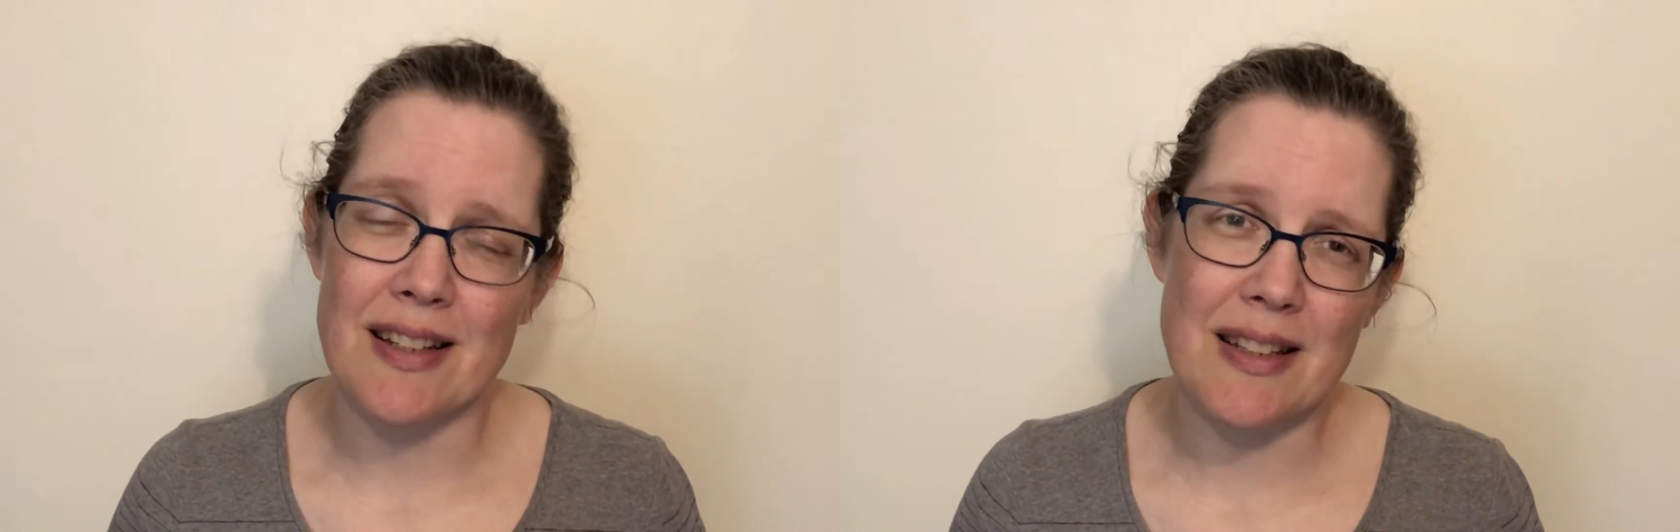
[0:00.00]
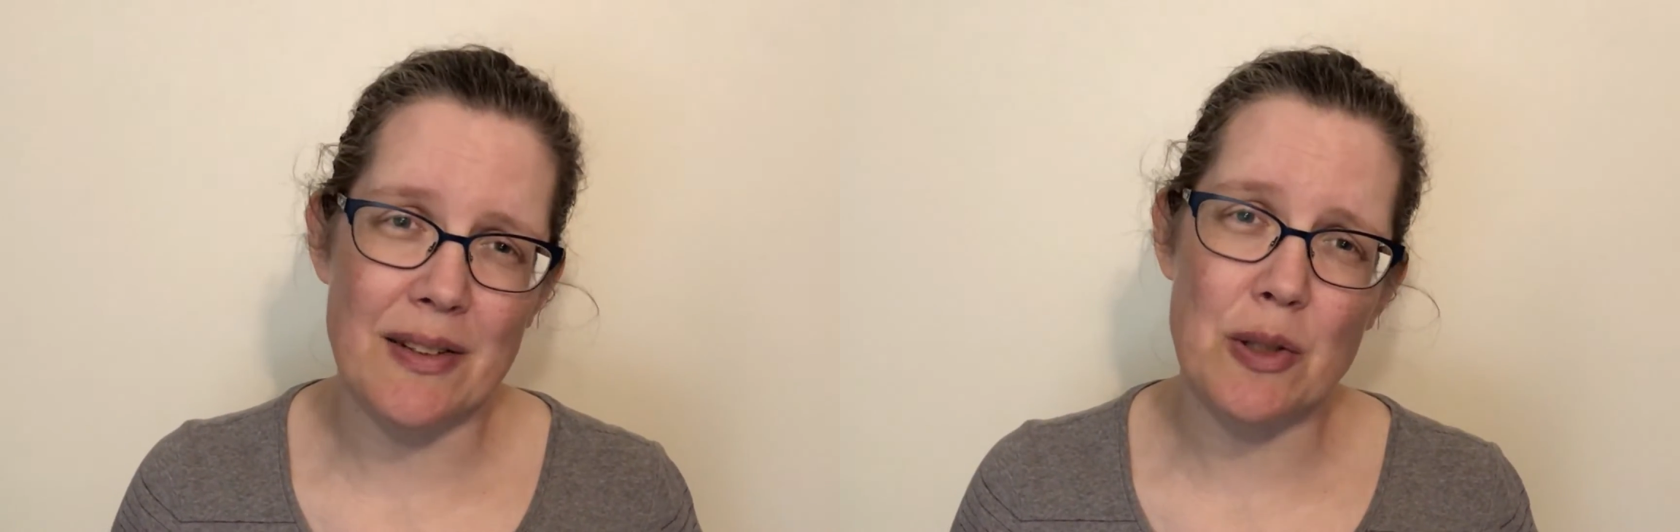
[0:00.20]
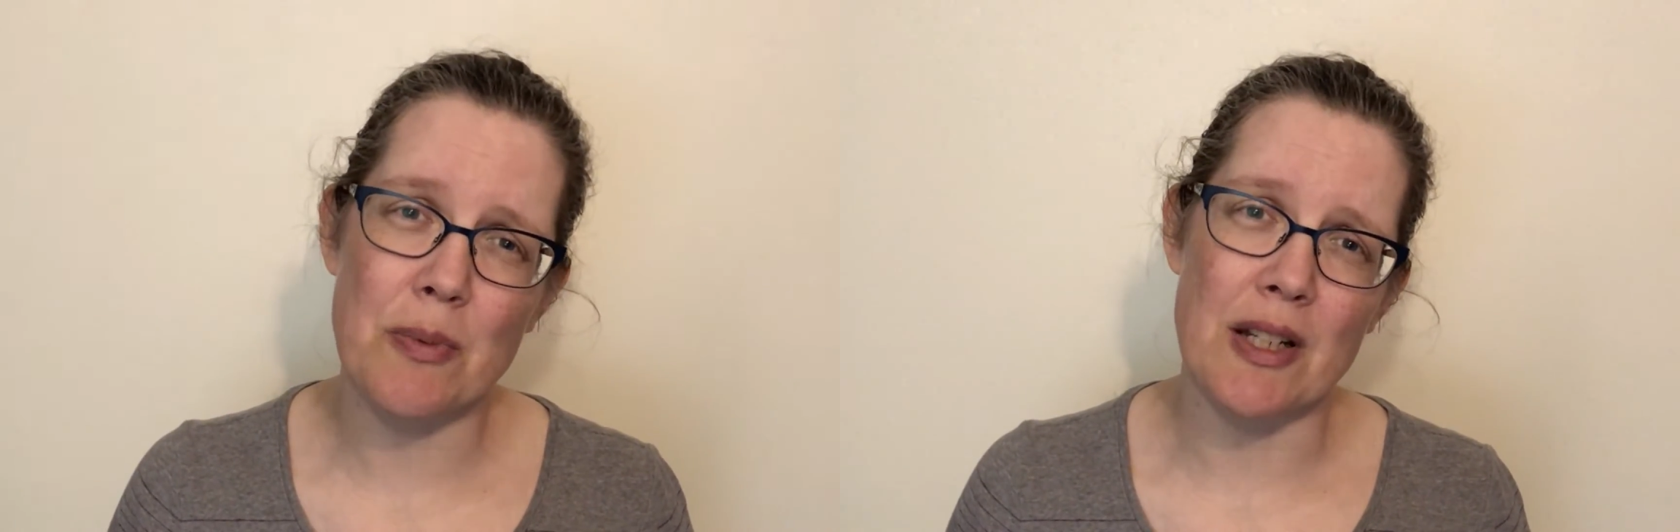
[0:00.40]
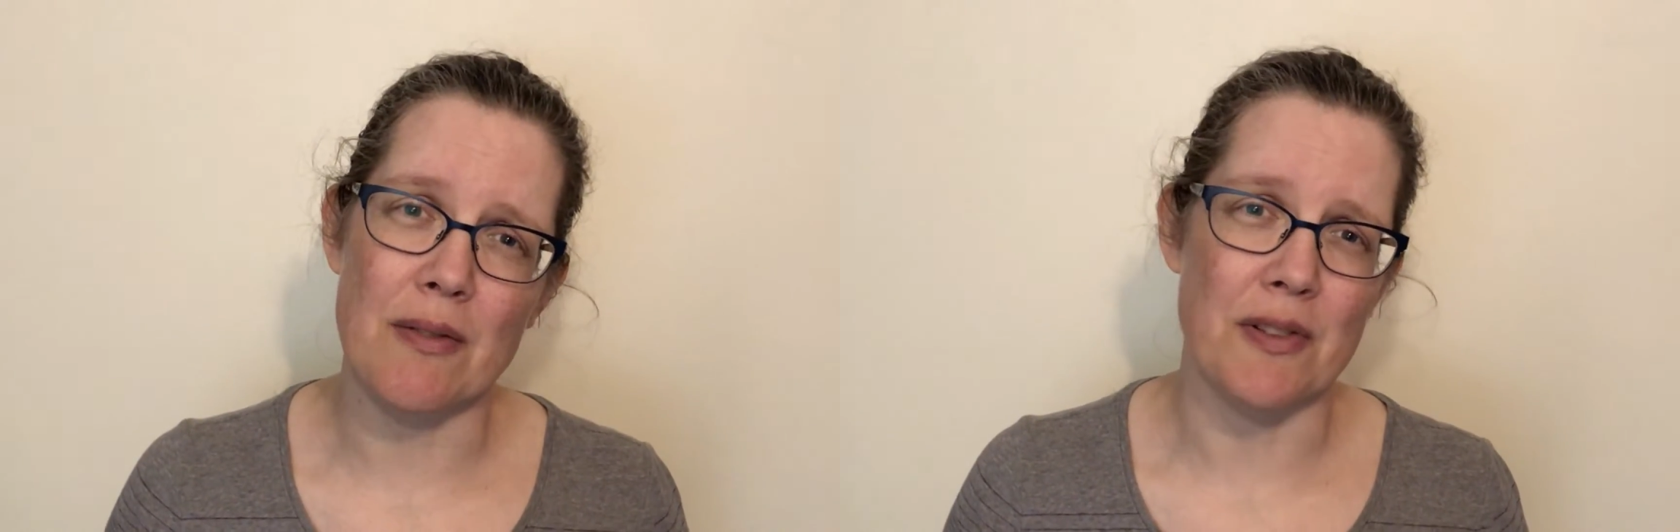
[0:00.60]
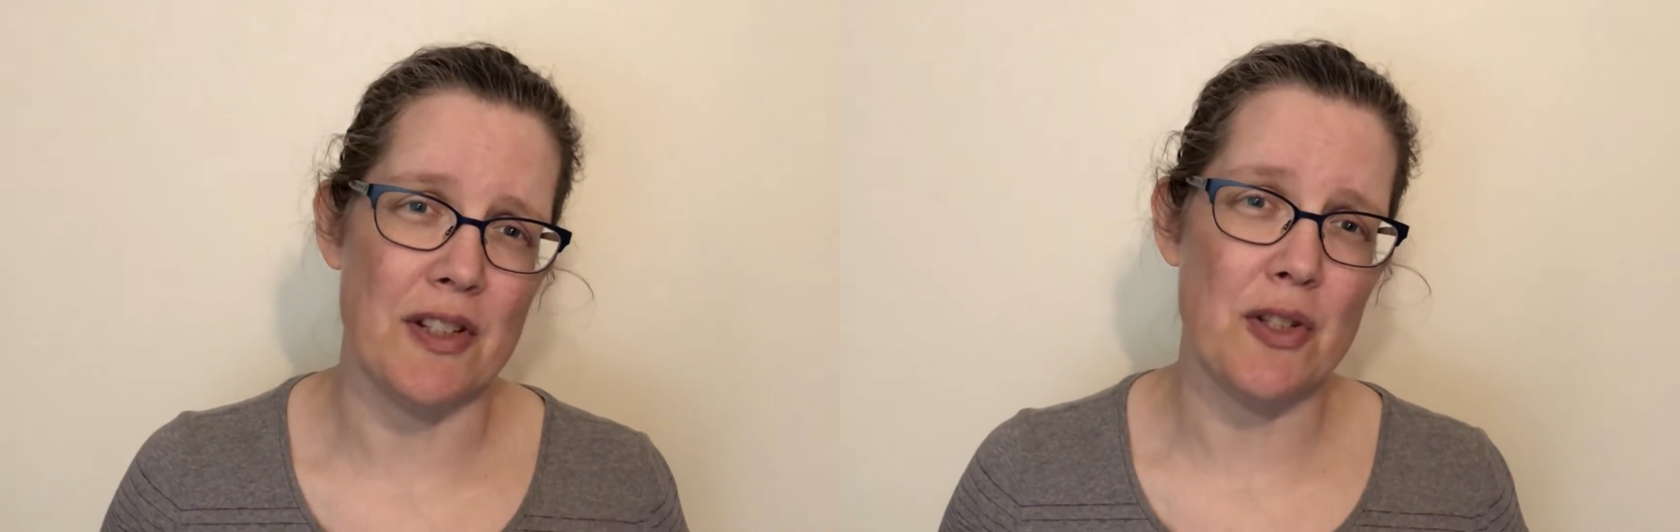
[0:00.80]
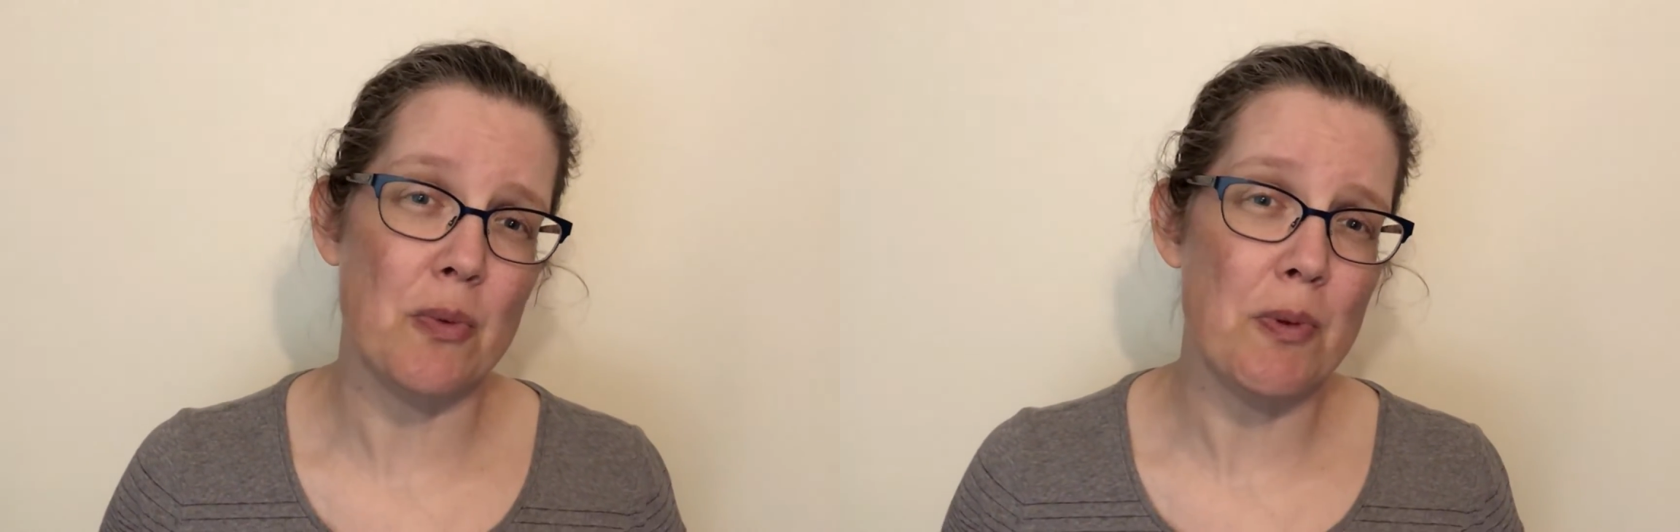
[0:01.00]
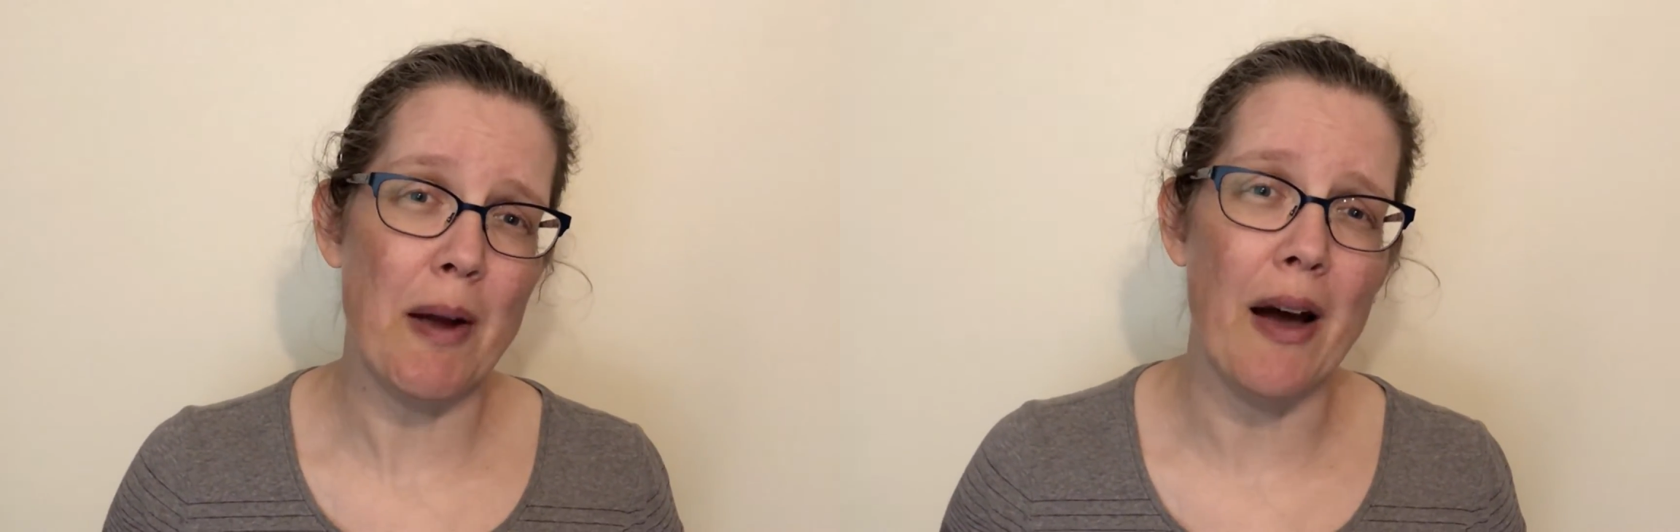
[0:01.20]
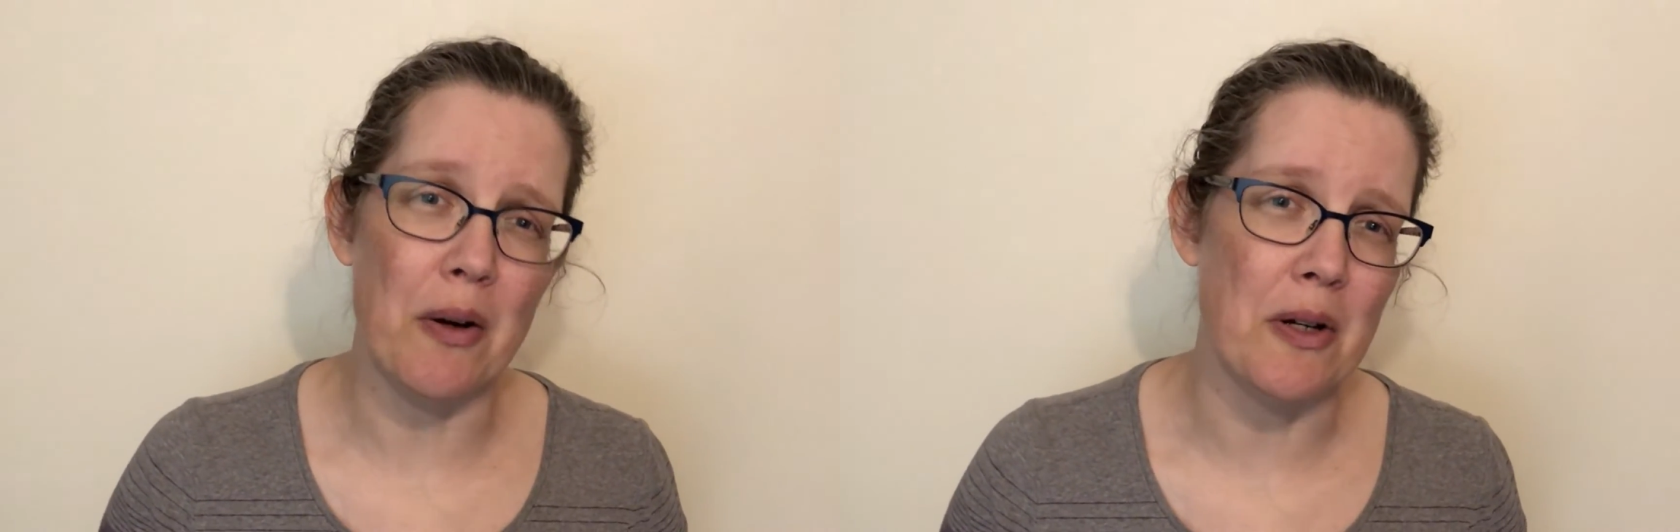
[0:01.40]
it's a little bit of a
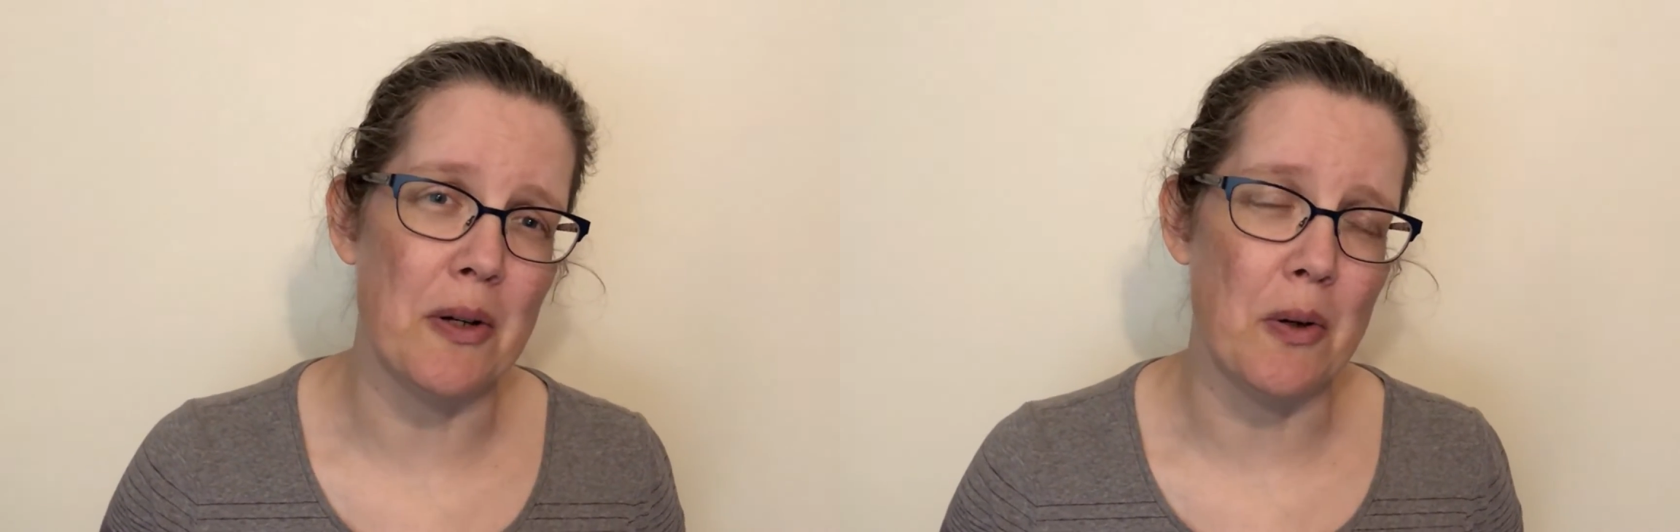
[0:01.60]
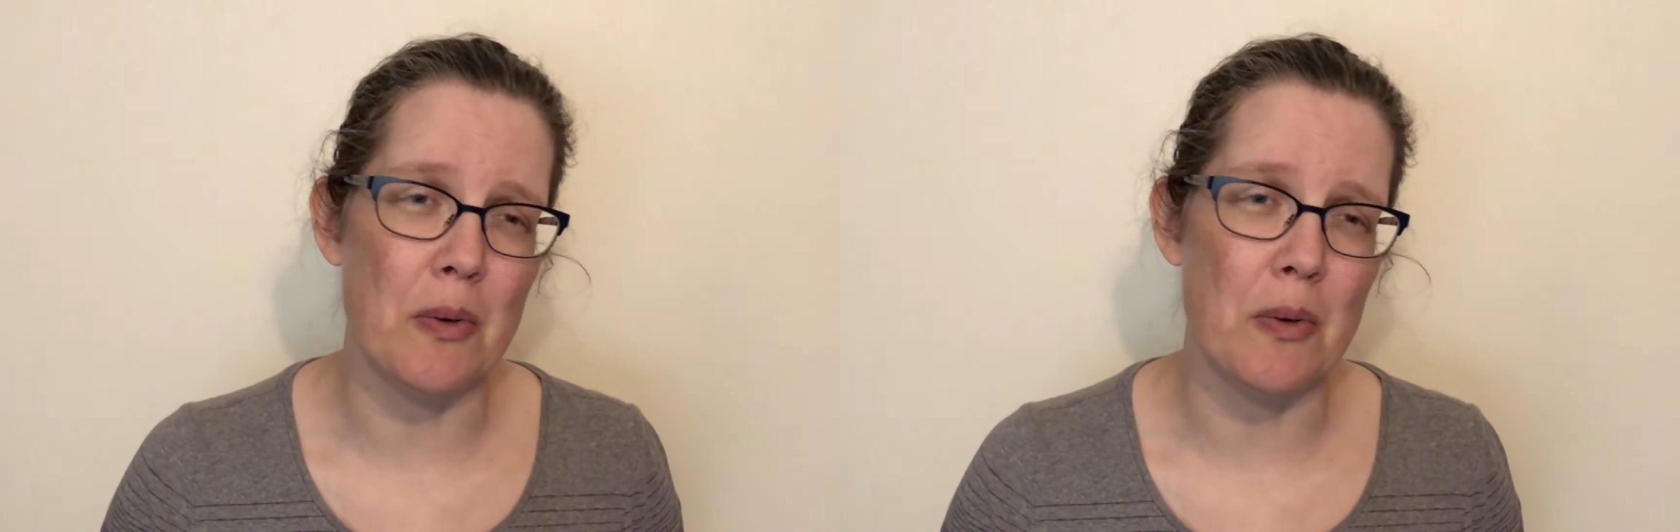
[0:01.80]
superpower